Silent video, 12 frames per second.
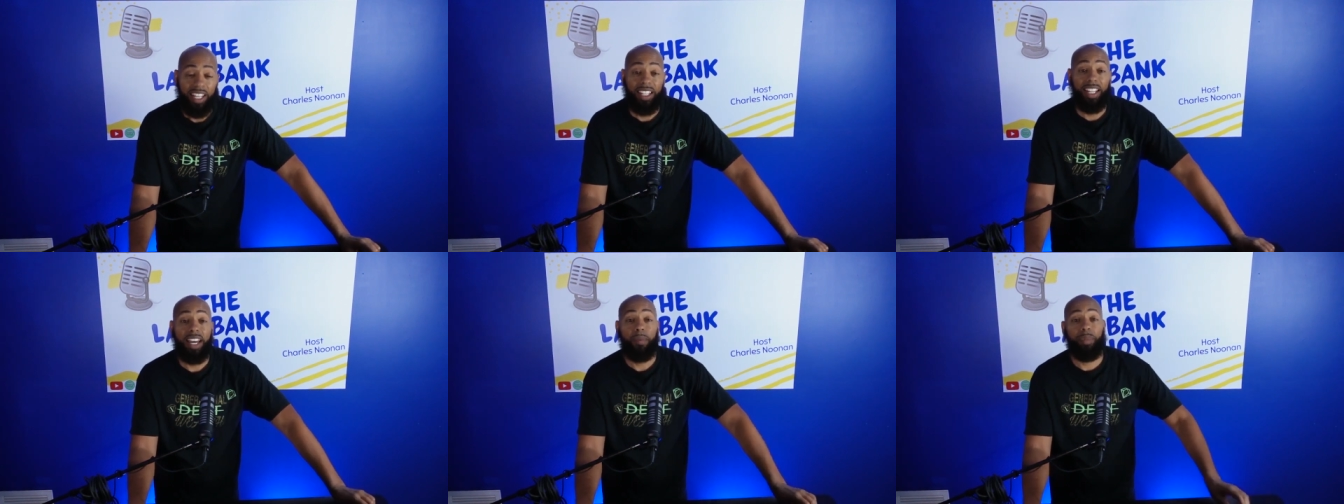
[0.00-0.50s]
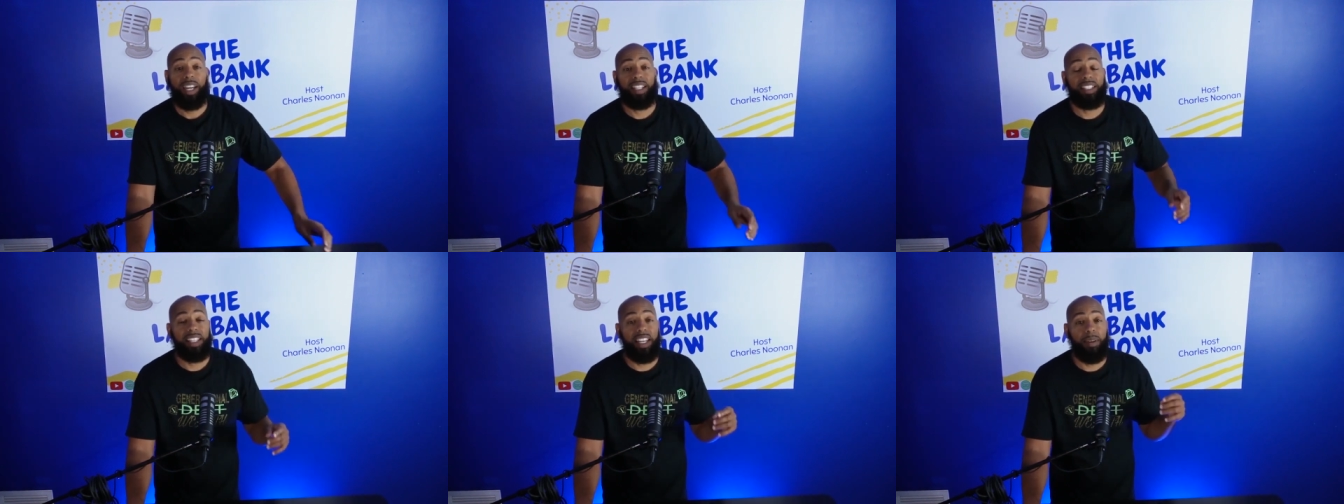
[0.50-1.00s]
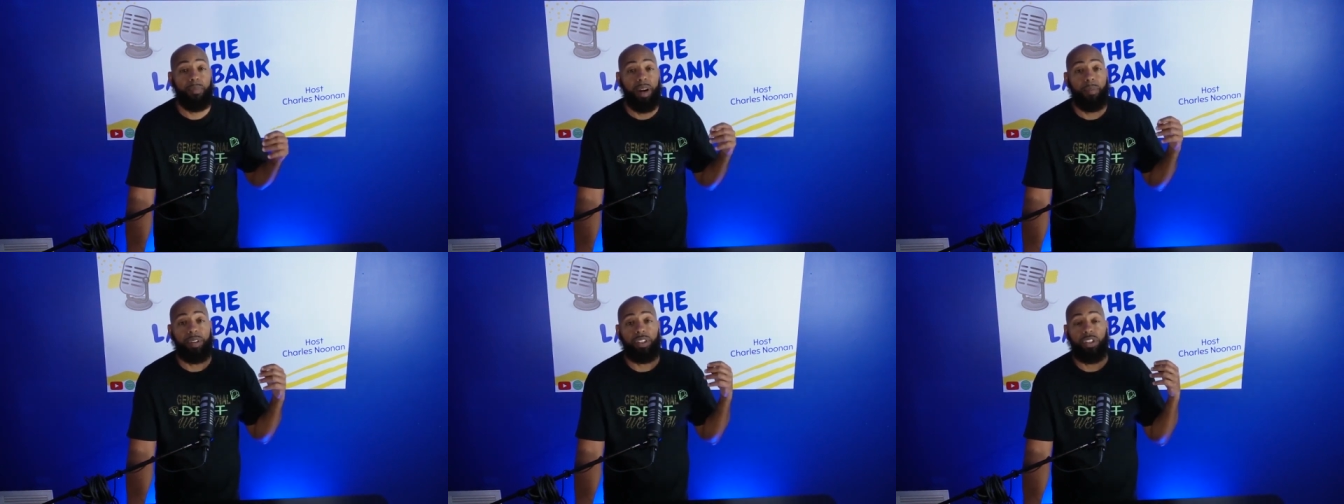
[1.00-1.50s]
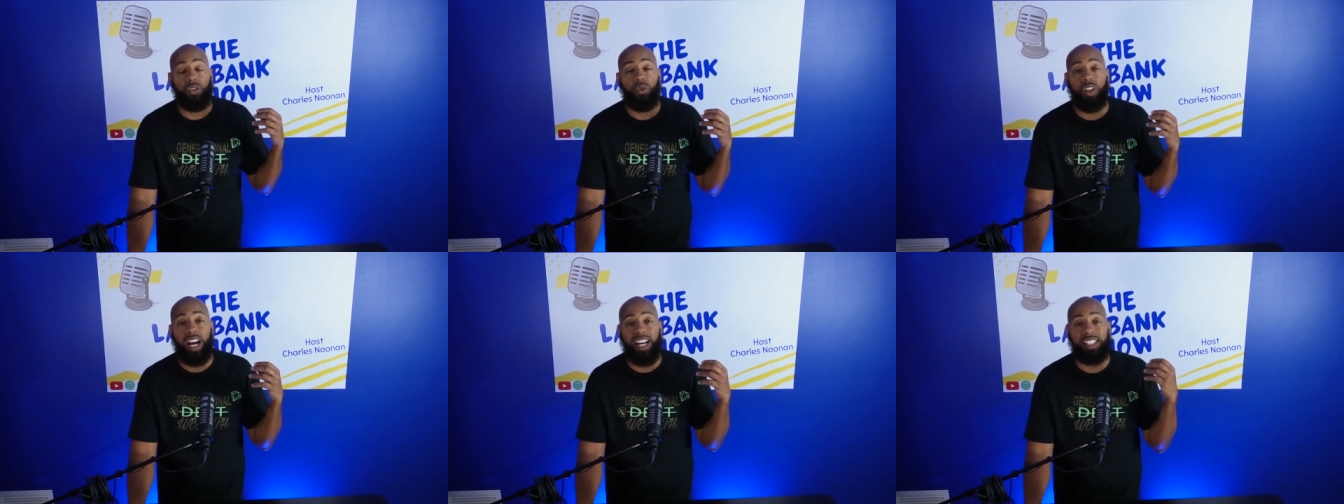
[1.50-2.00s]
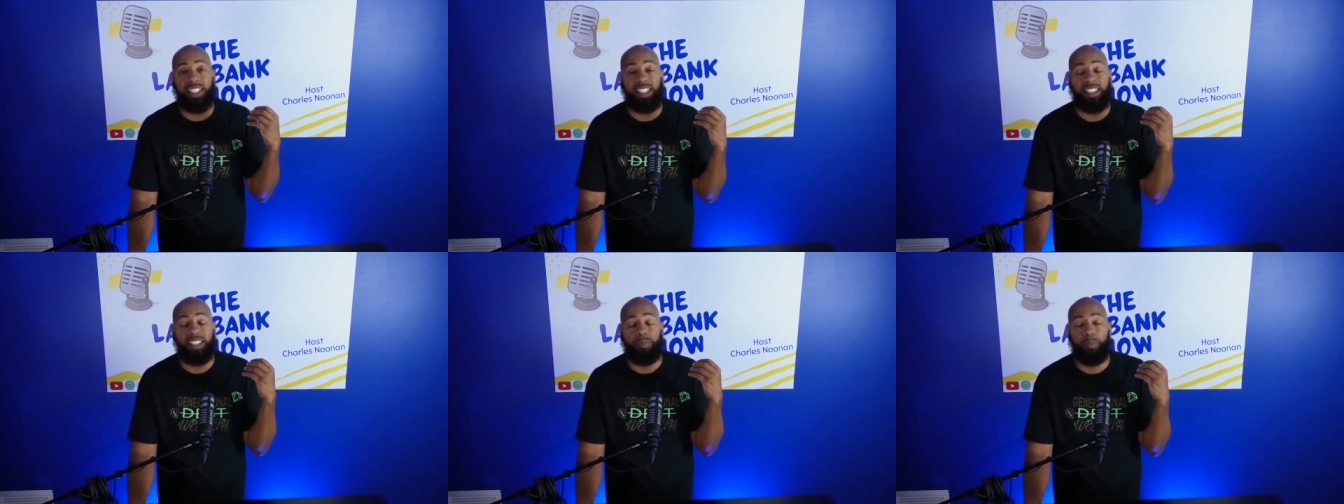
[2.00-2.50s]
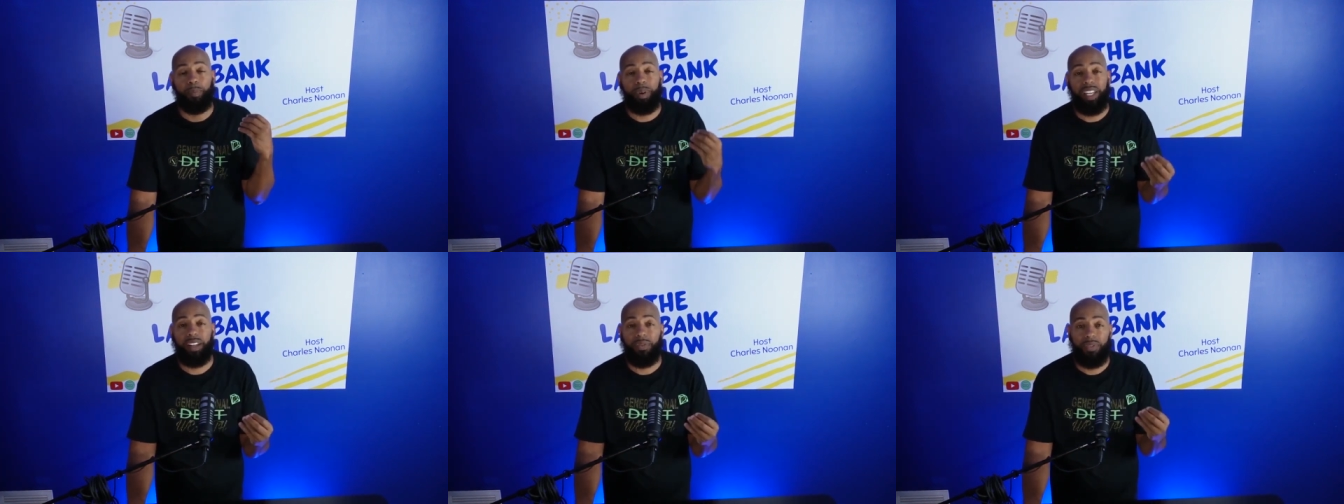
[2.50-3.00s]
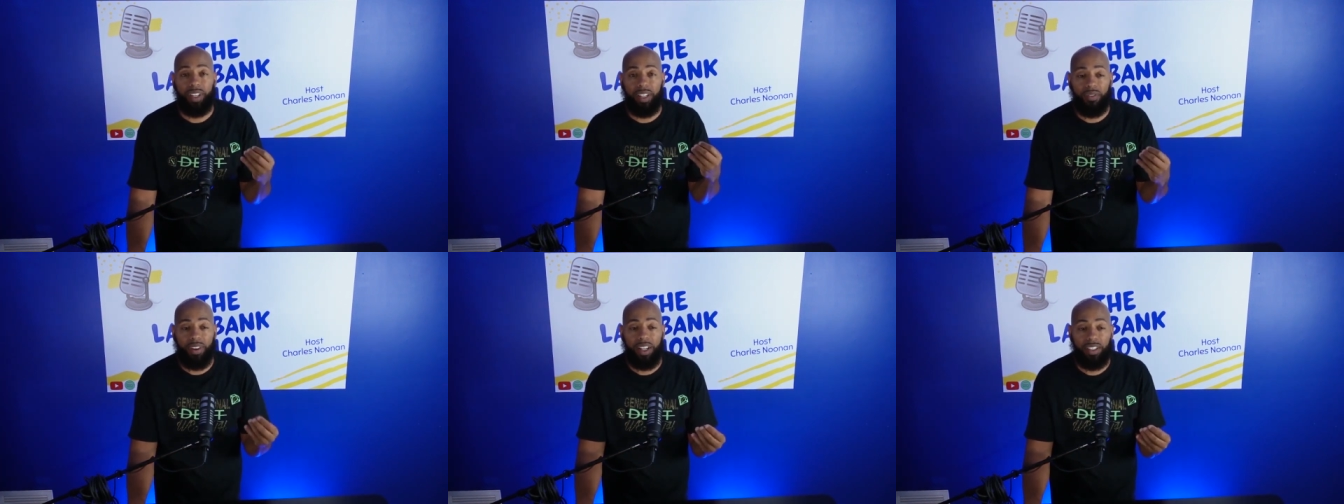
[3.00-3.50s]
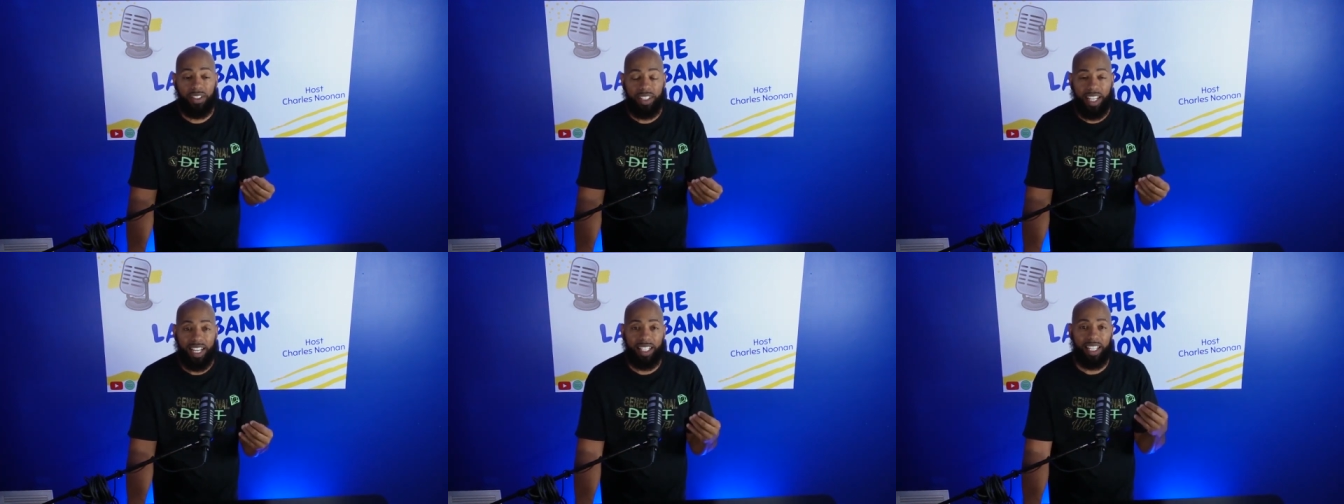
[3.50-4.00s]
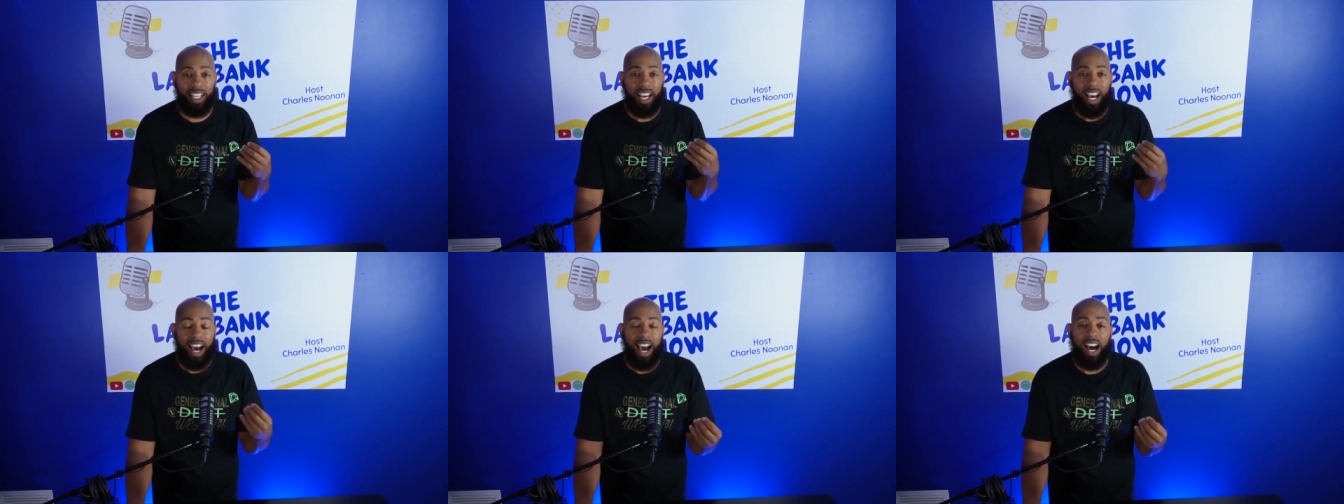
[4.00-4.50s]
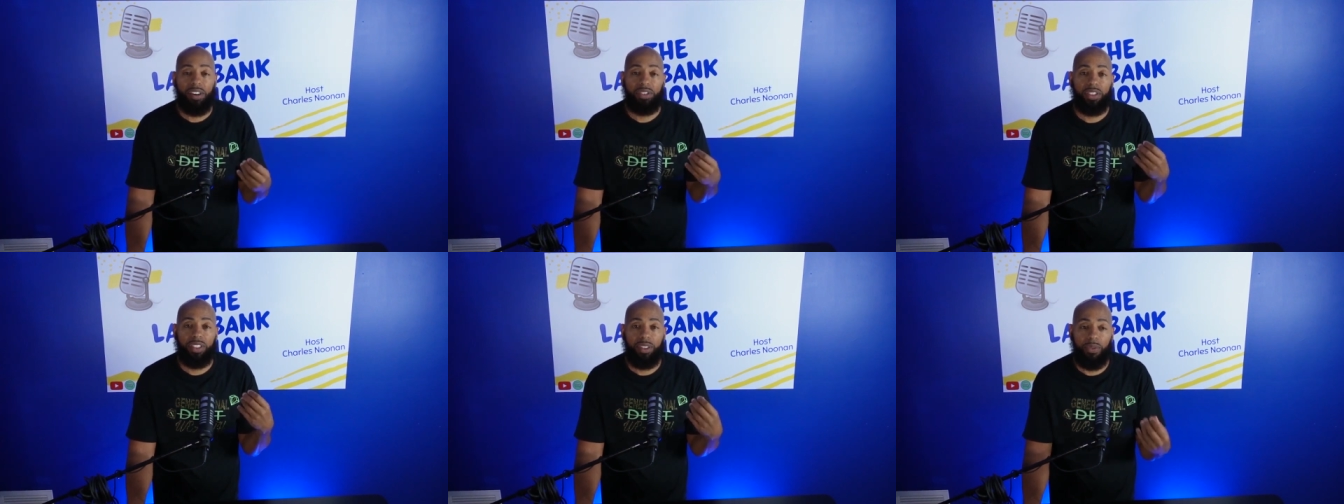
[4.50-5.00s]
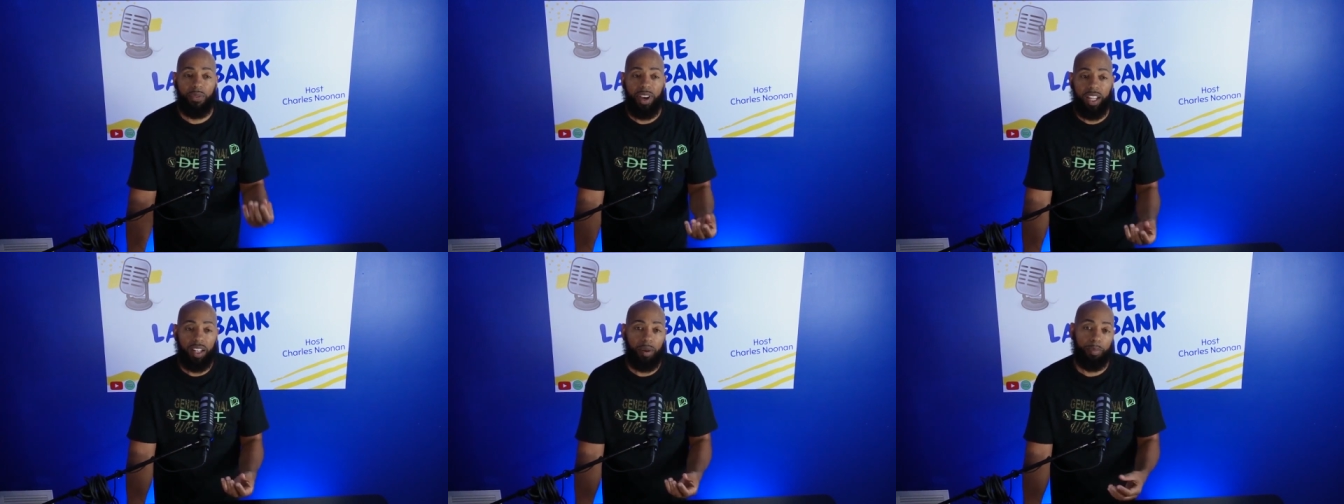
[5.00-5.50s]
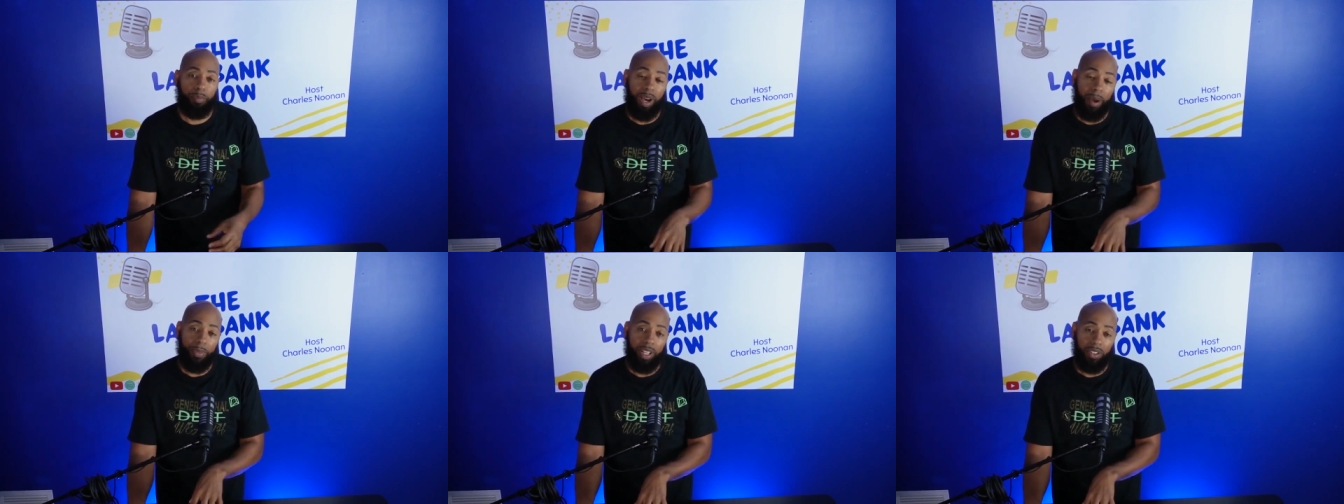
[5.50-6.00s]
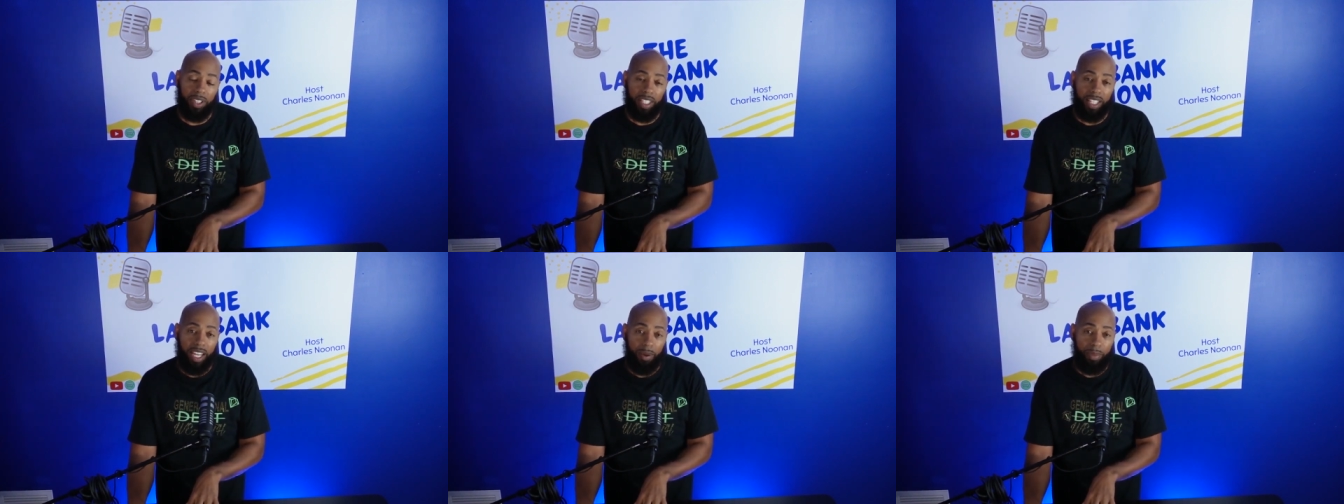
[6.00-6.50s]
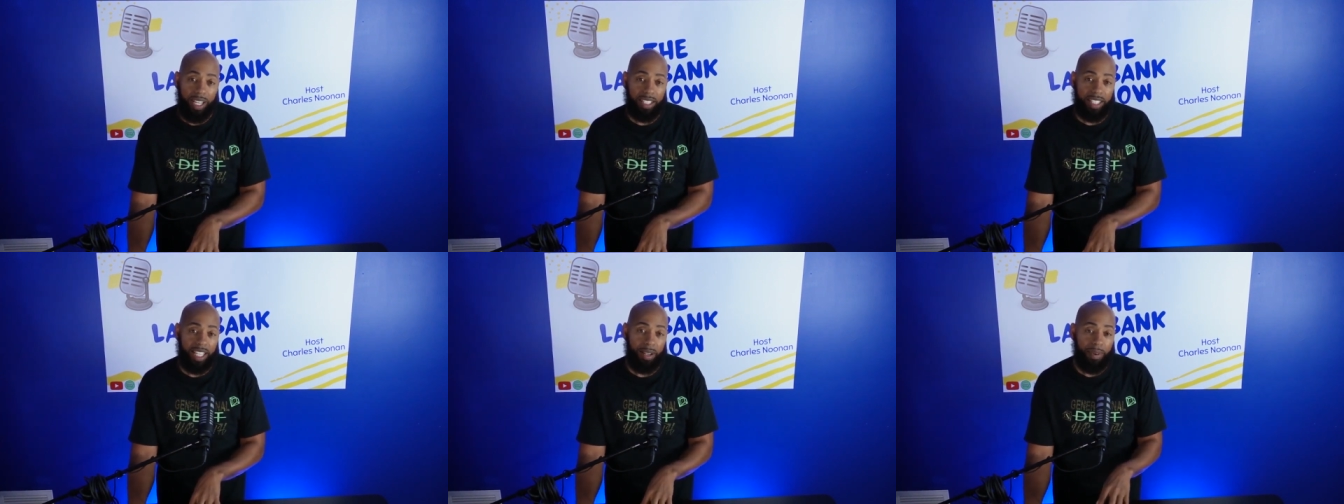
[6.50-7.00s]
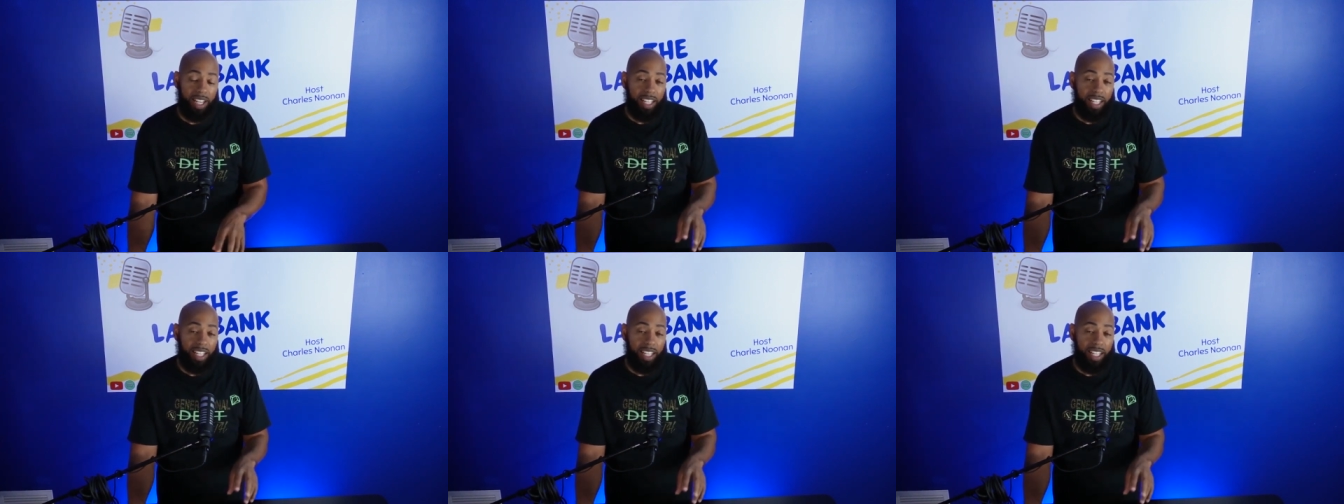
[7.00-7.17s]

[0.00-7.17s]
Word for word: Land Bank team members, you guys get the benefit of understanding how to develop by being on the Land Bank team.